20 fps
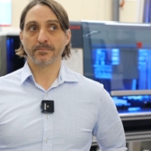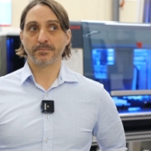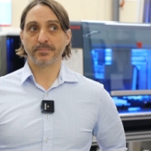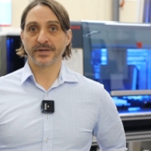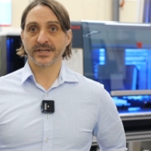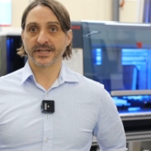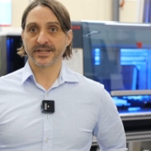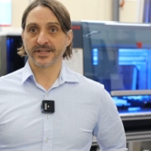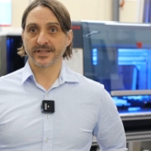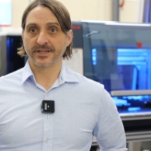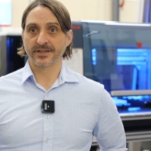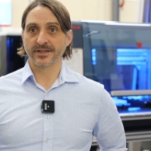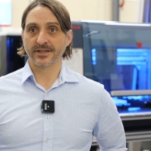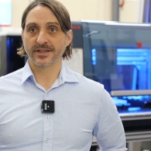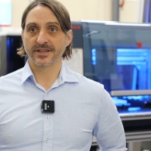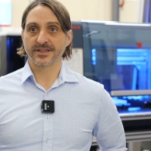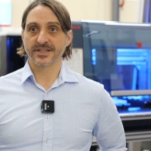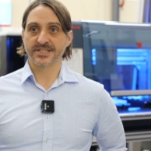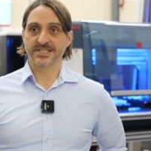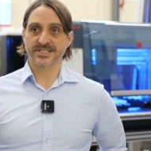But in
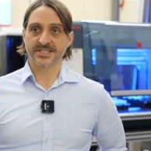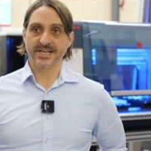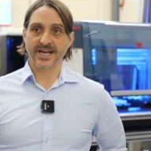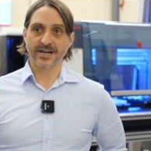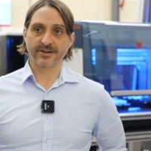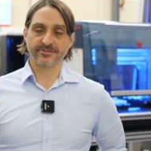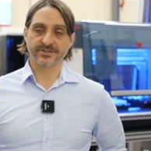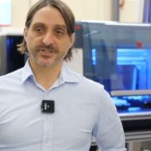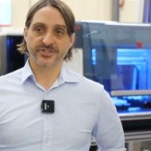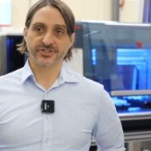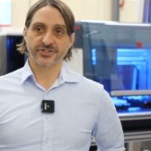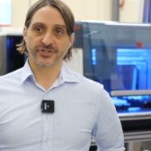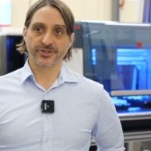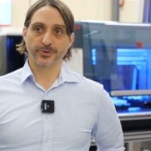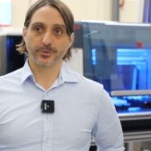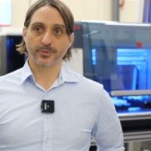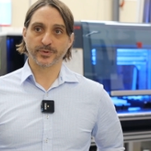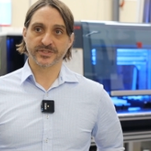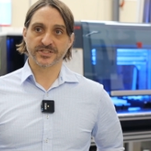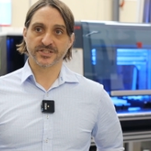the Sanger
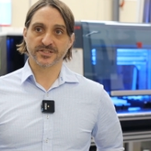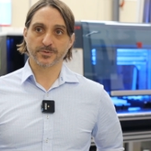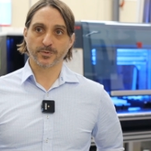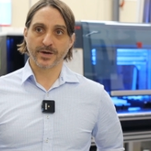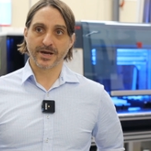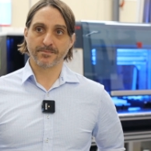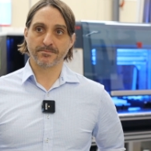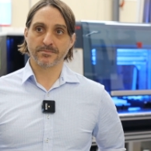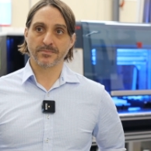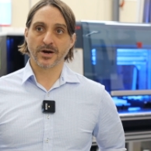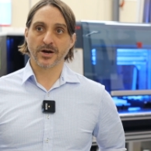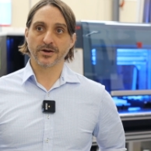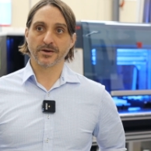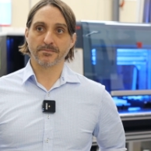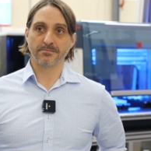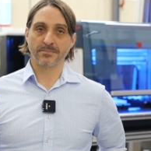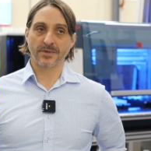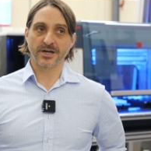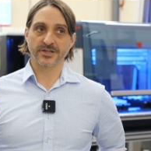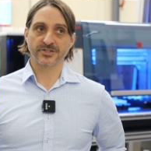Institute, which is where
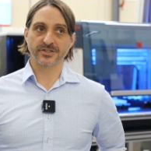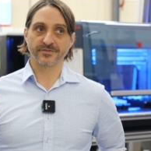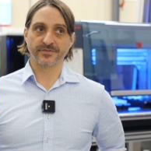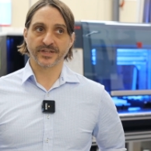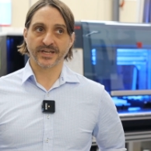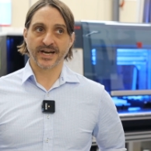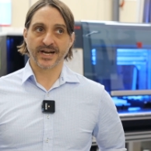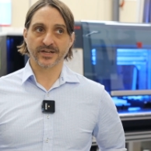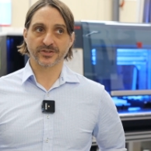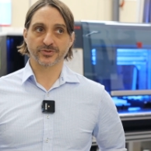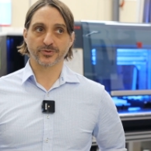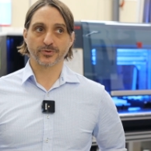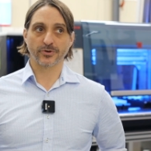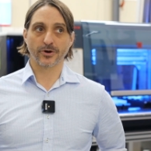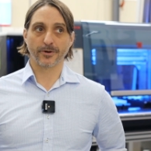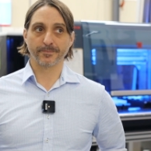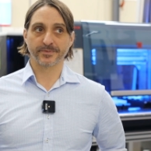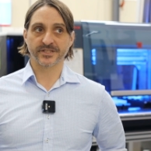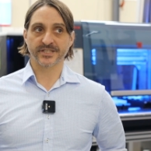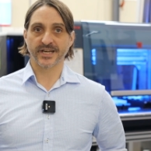much of the actual
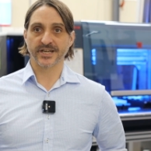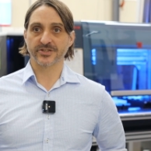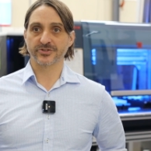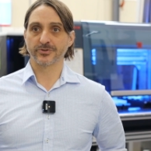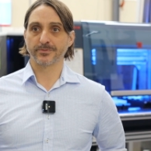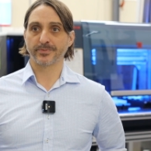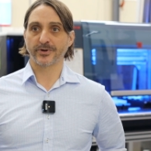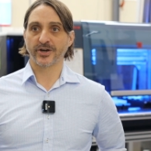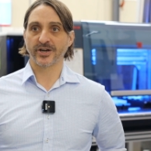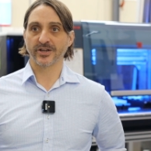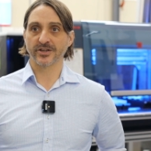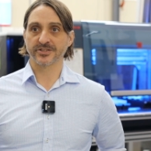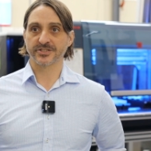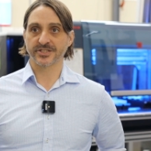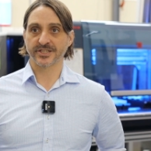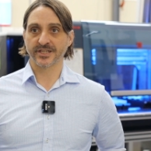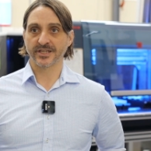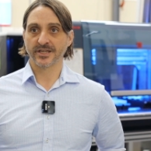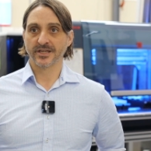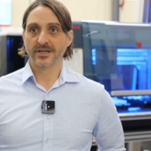computational
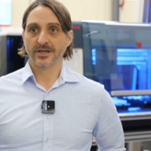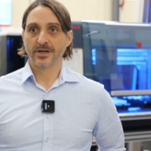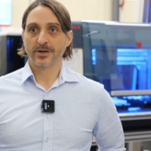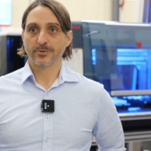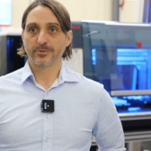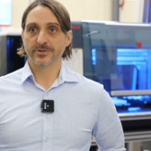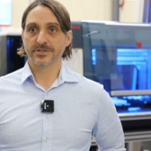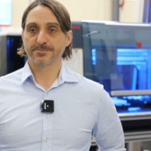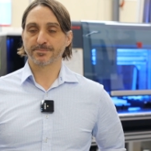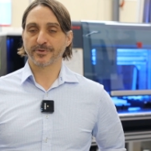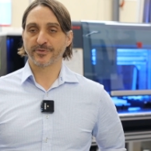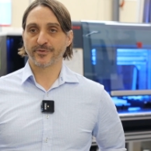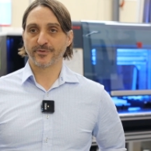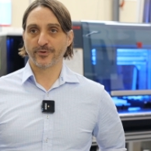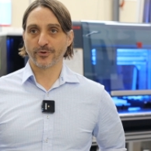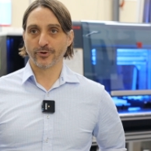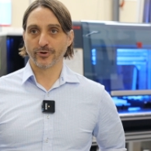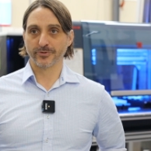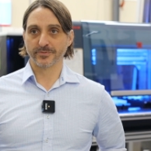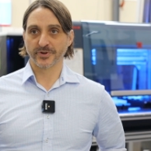biology was
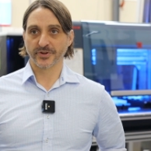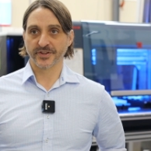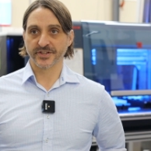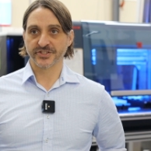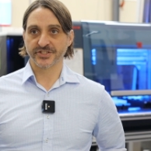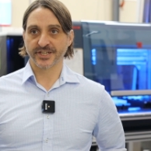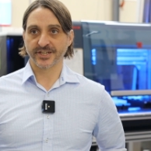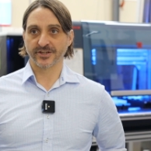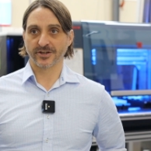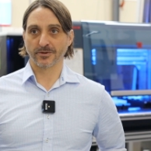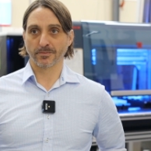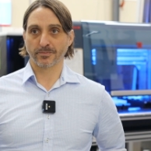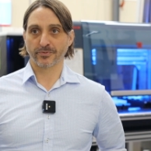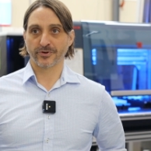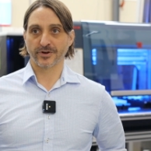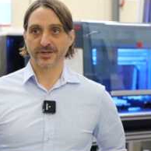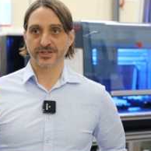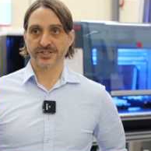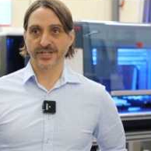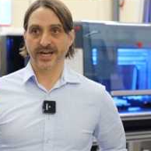performed on the Genome
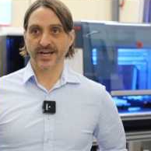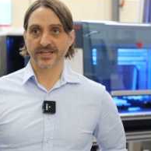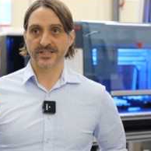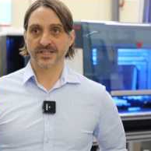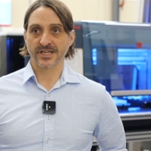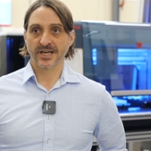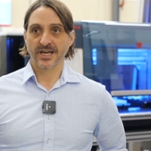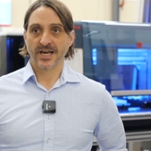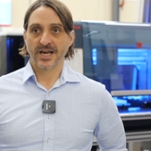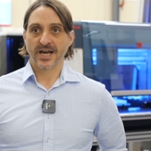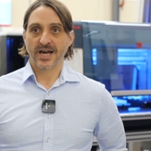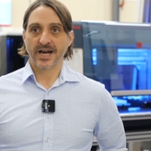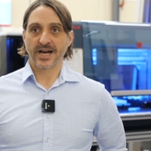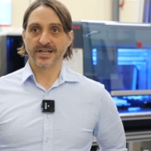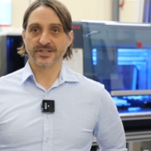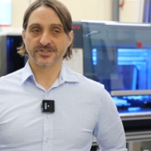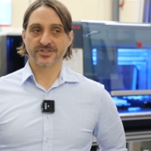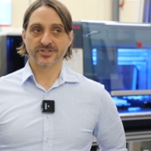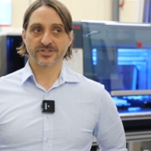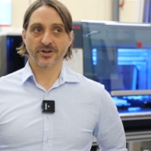Project.
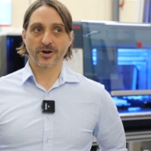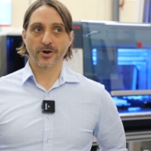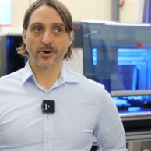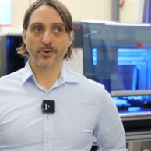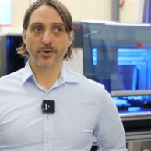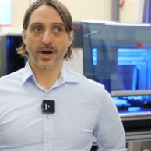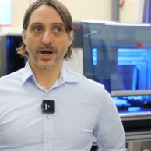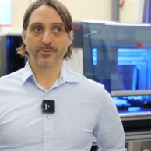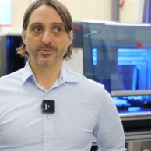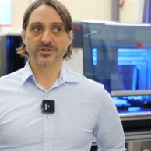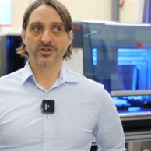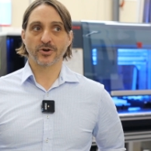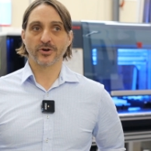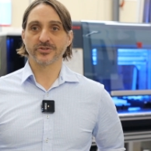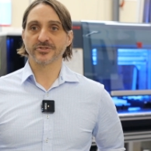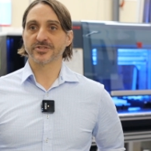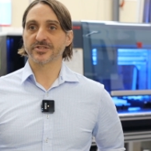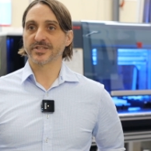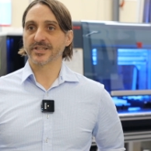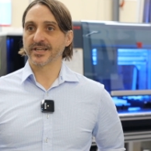And so I was
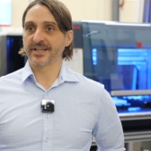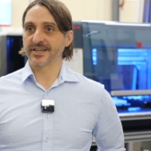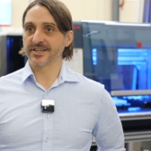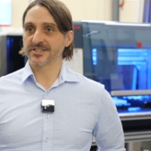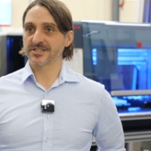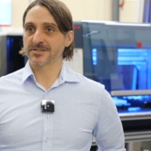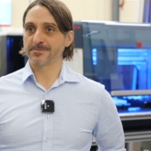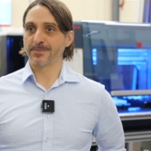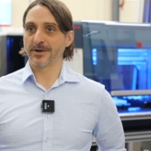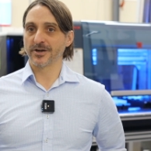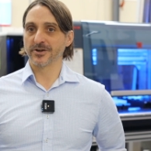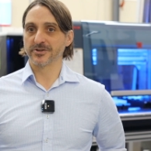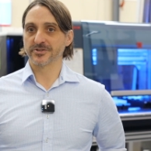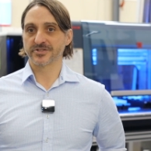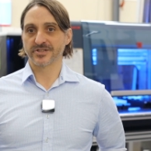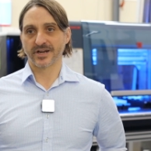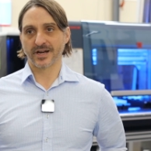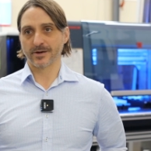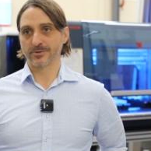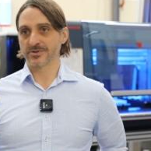constantly
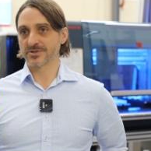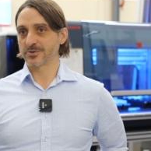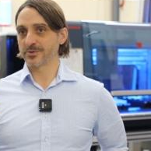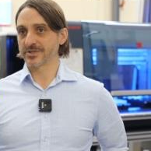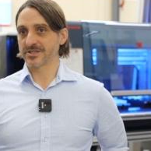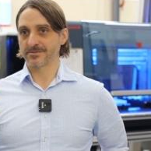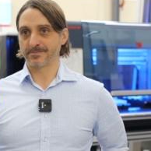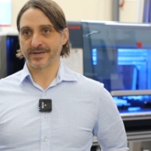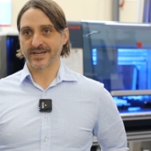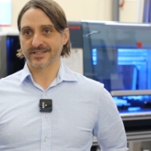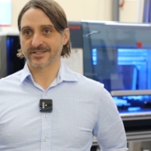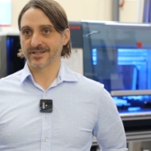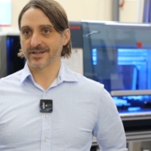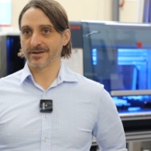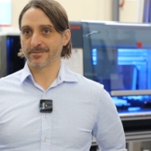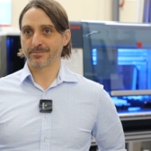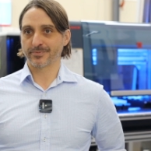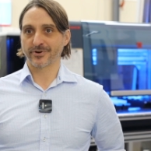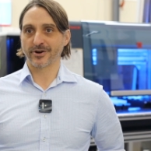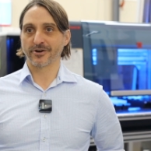exposed, and I was always a
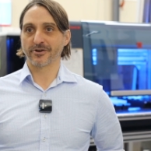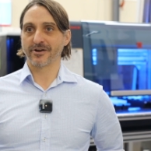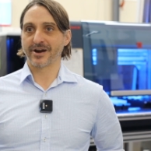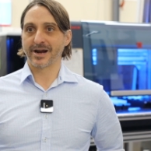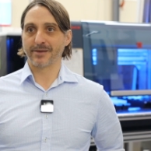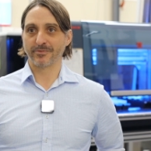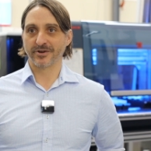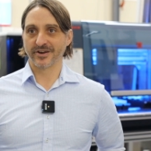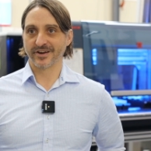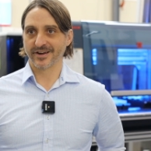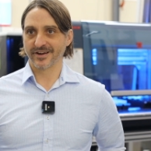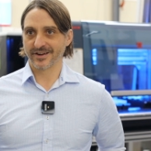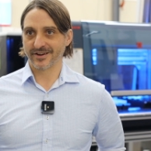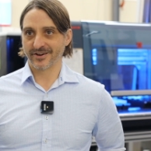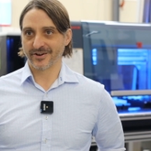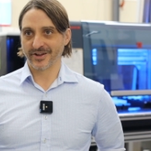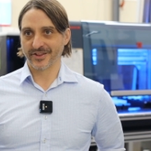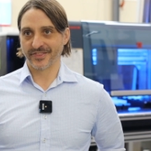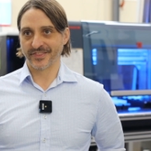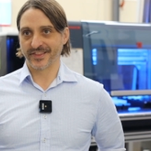better programmer
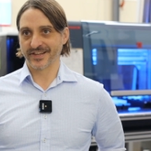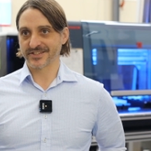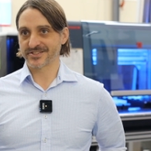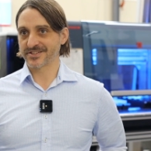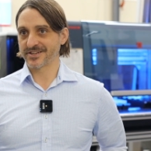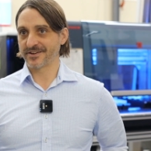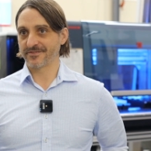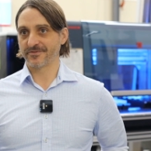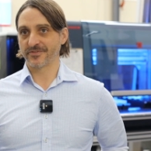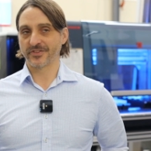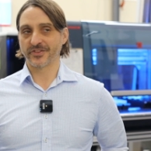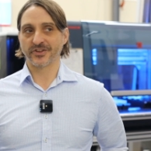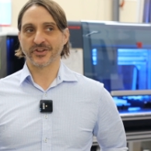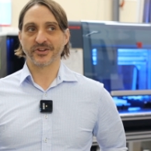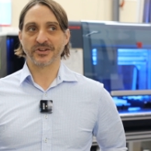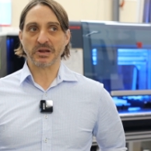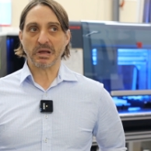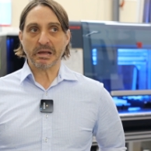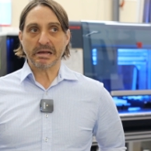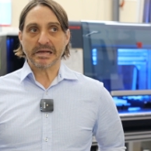and this stuff
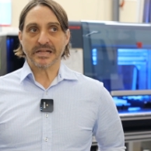than